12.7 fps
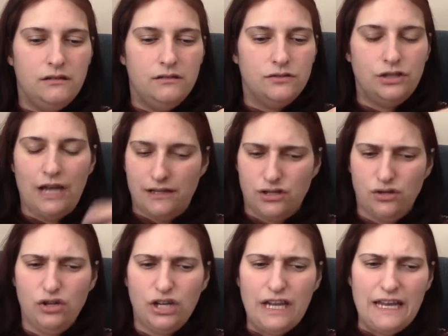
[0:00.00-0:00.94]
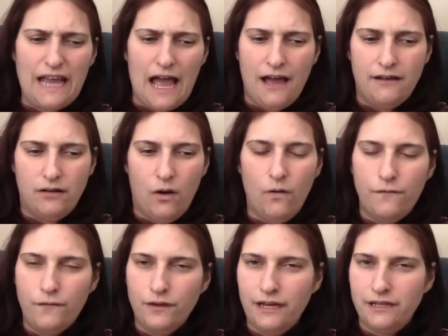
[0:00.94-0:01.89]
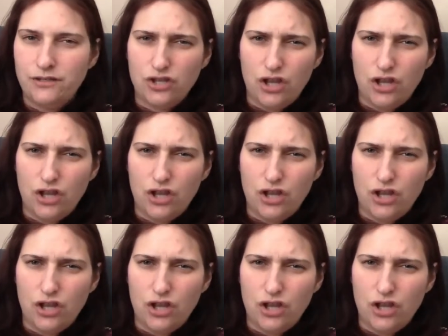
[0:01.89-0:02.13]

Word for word: So yeah, so looking at hopefully in